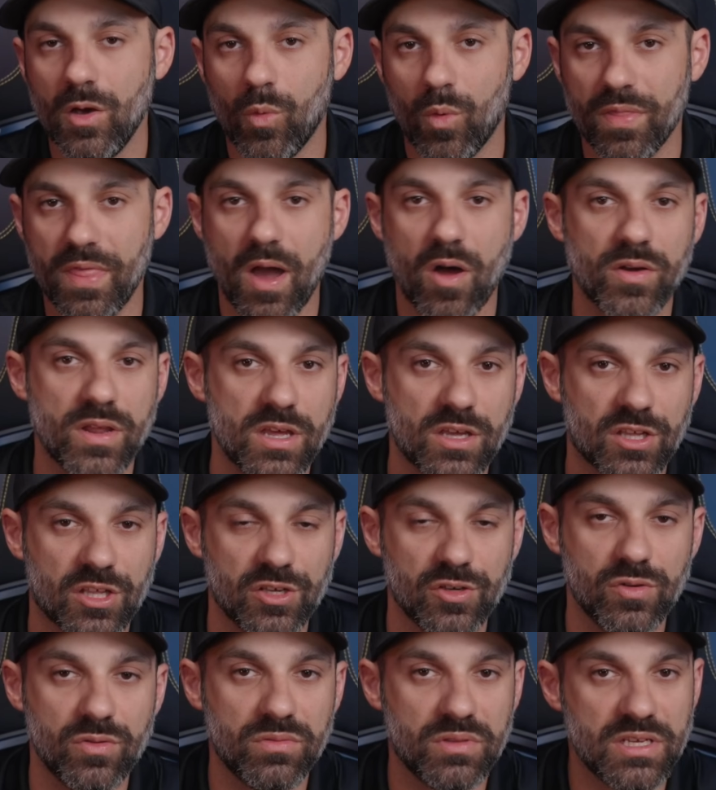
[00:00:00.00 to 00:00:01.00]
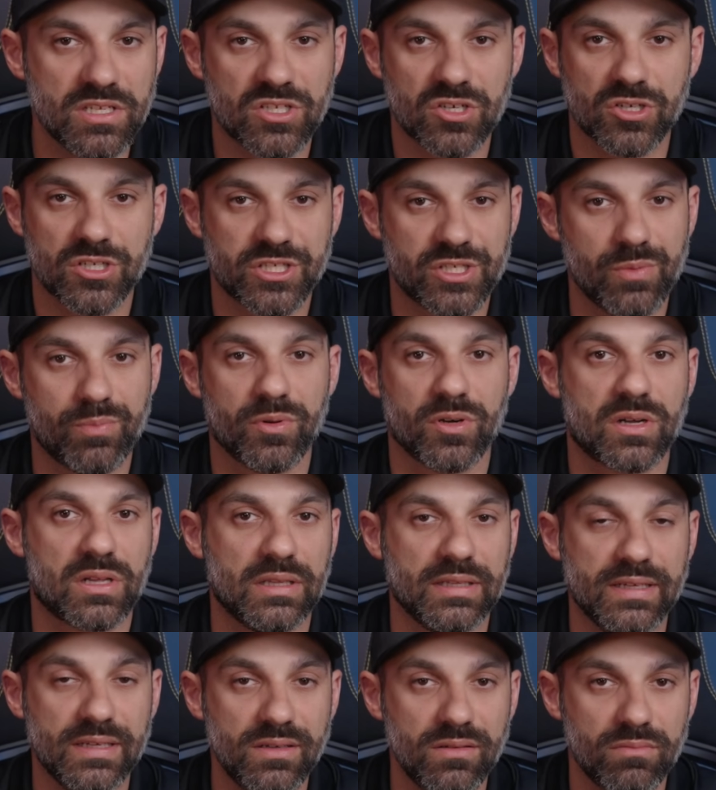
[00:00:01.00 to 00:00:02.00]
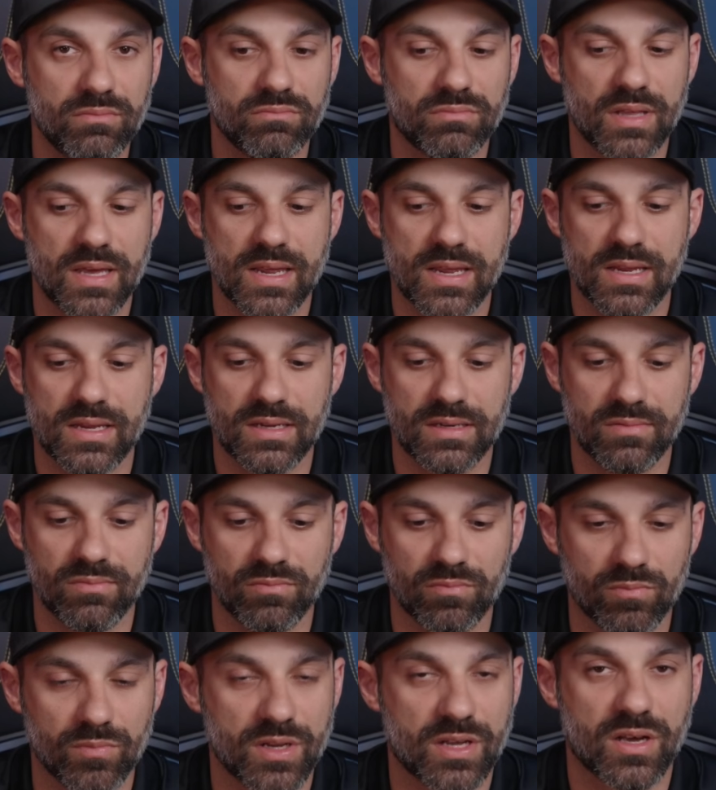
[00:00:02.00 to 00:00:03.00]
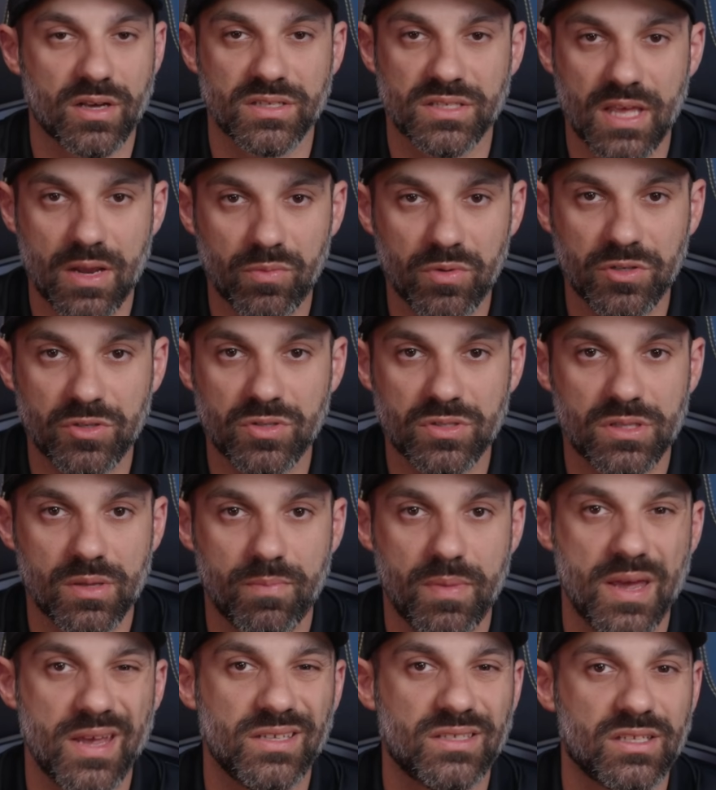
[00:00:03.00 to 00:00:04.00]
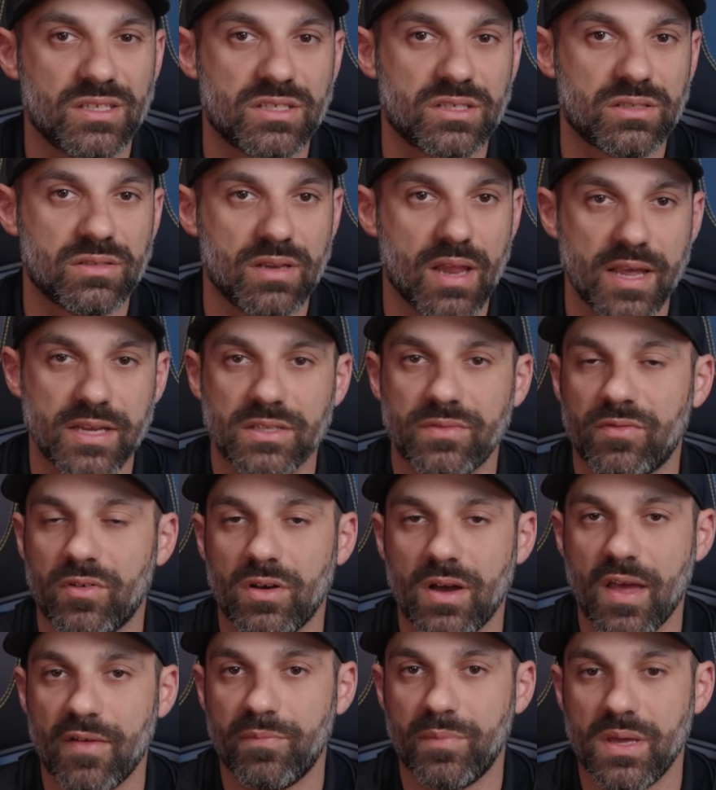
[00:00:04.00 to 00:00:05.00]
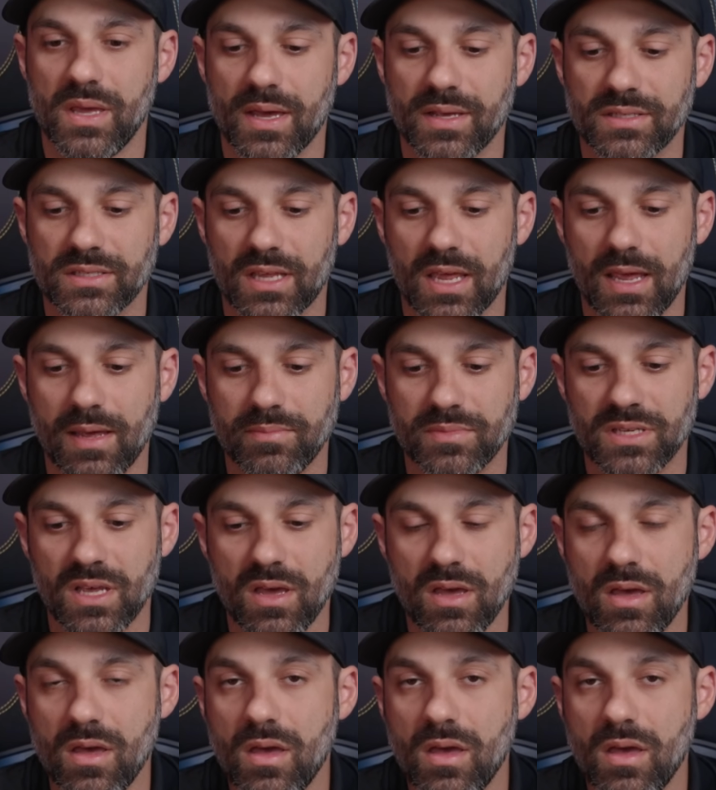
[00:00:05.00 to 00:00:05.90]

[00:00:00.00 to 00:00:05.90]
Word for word: Without EQ, these are super clean. They Because they reduce the bass, it's nice for FPS games.